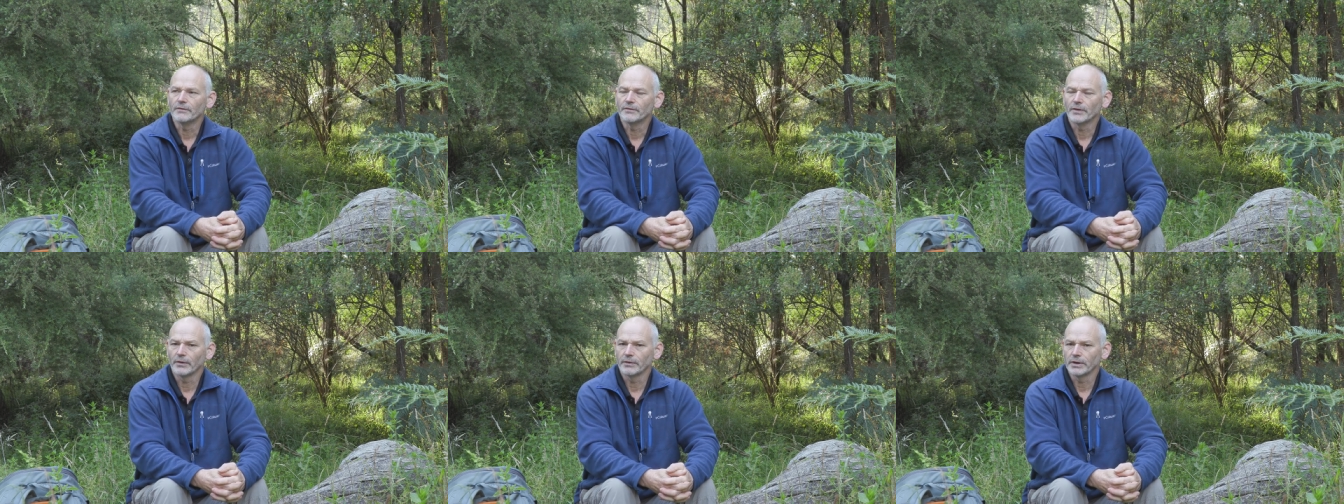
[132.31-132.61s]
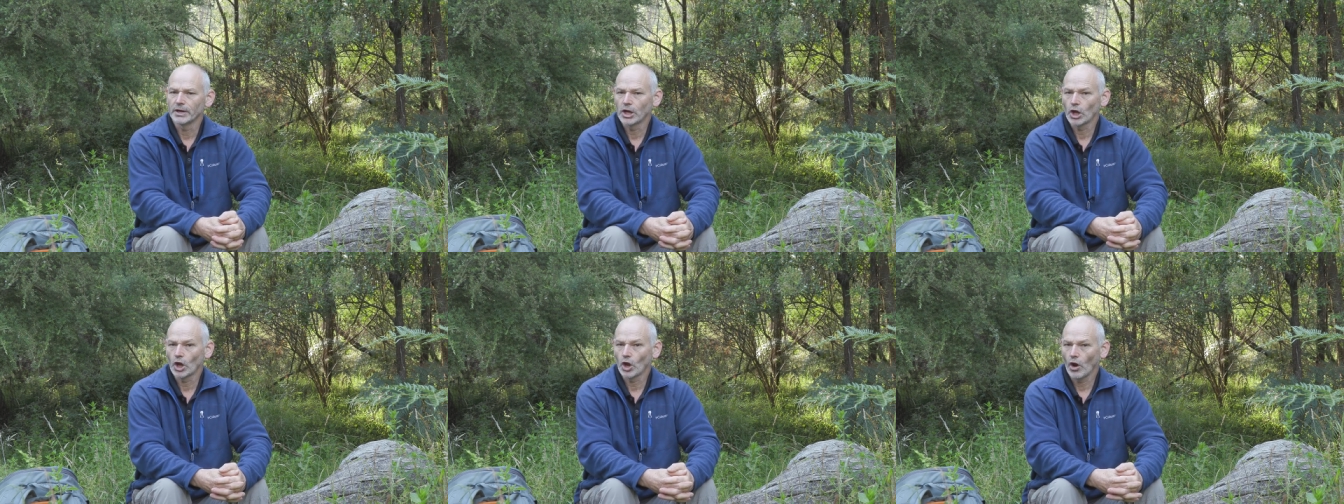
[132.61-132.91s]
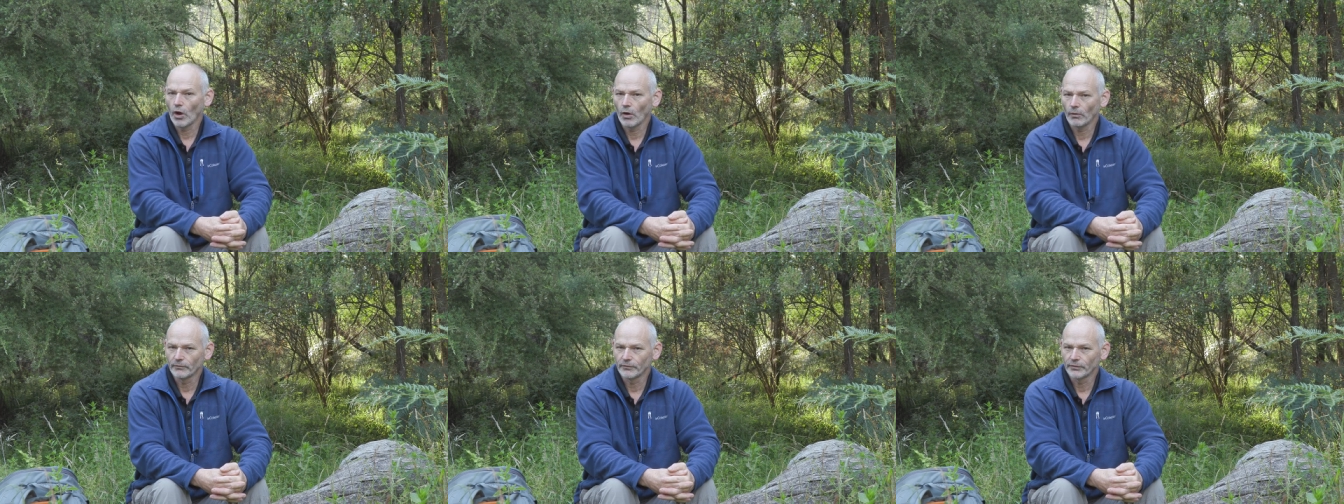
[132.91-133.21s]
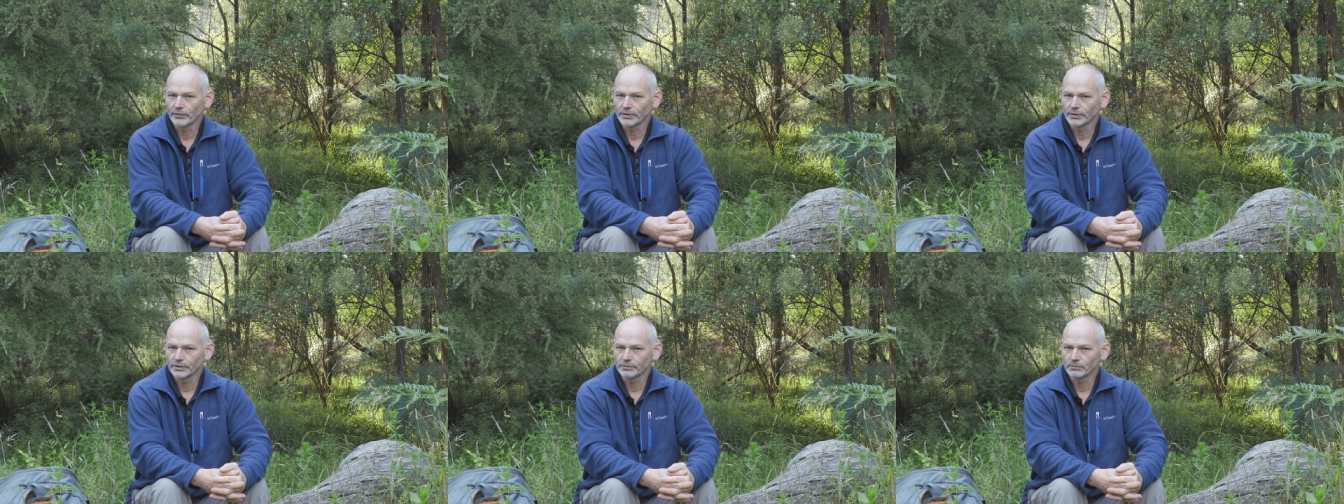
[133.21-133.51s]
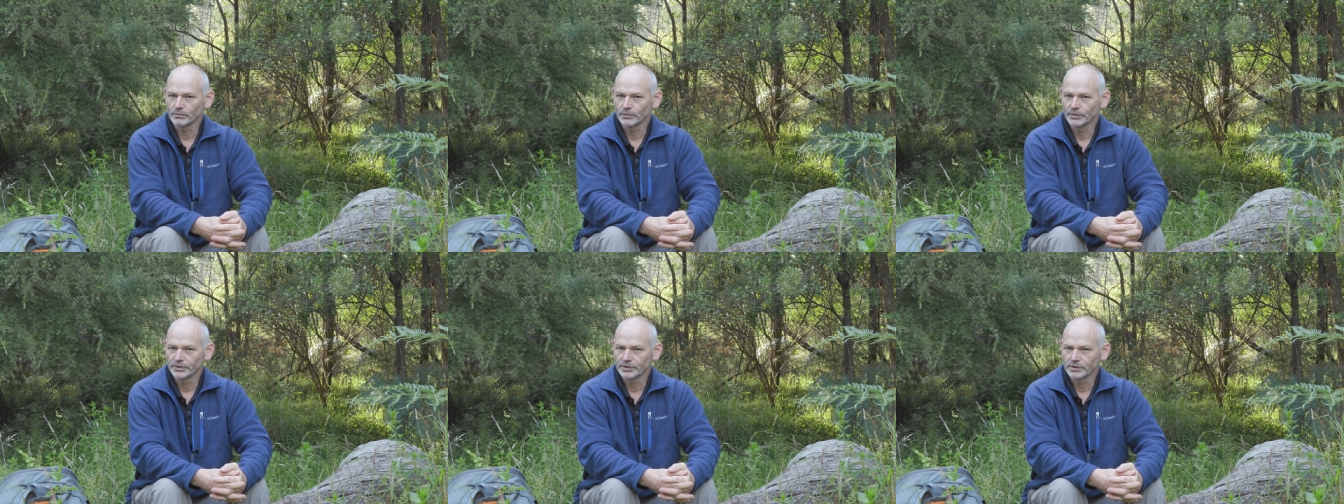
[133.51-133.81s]
very
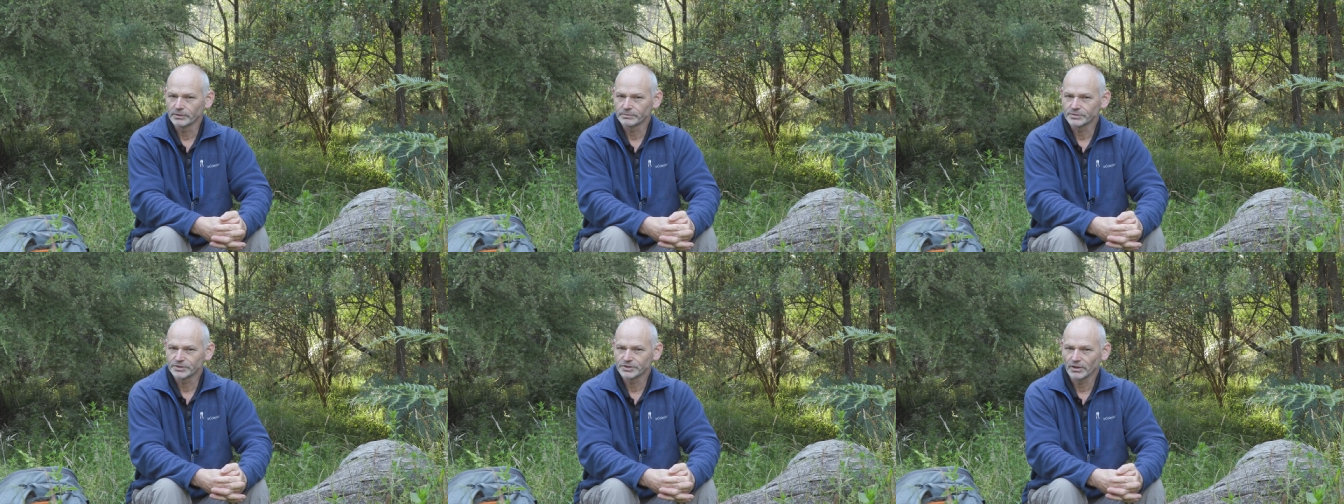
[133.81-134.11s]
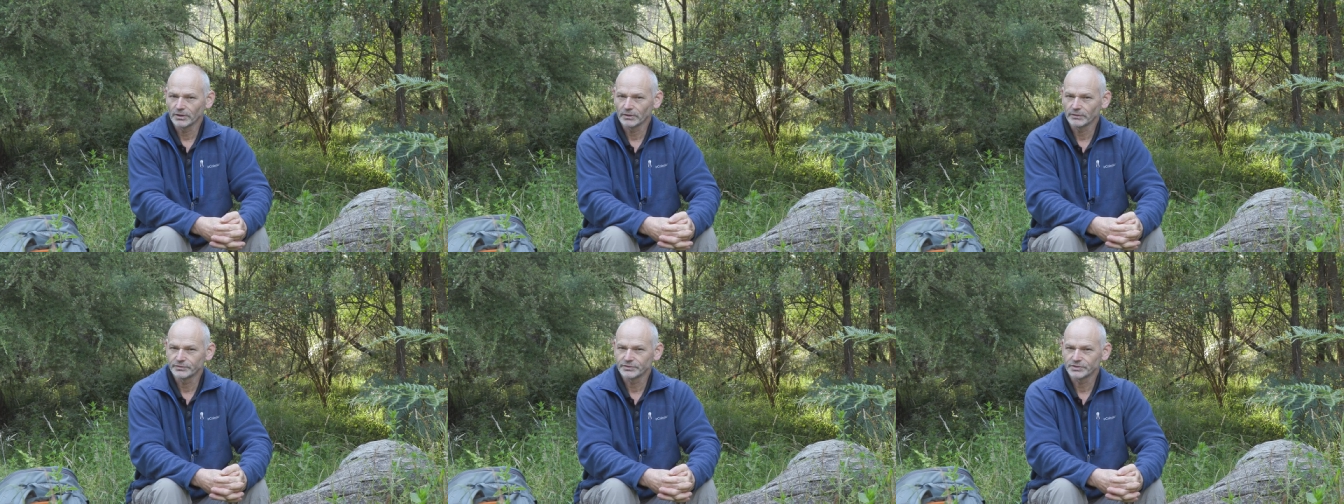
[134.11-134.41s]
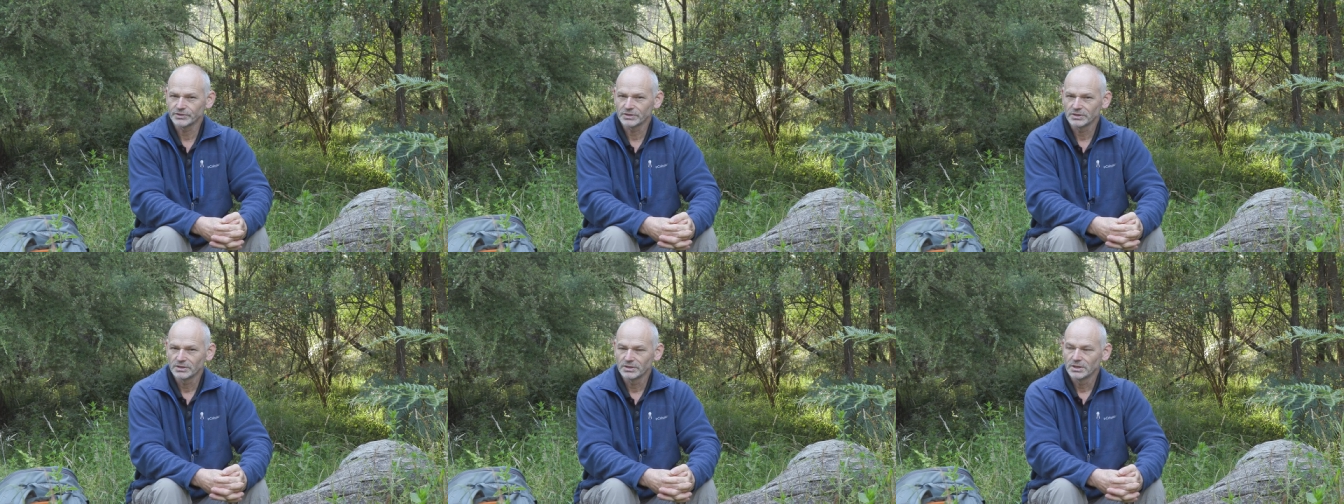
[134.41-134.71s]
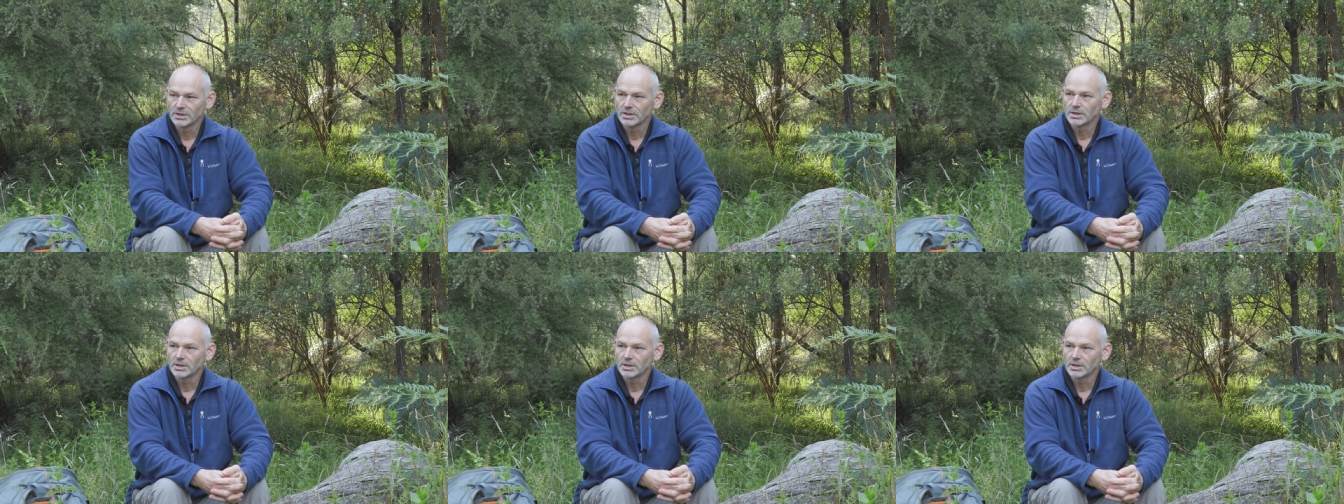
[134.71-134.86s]
confident within themselves,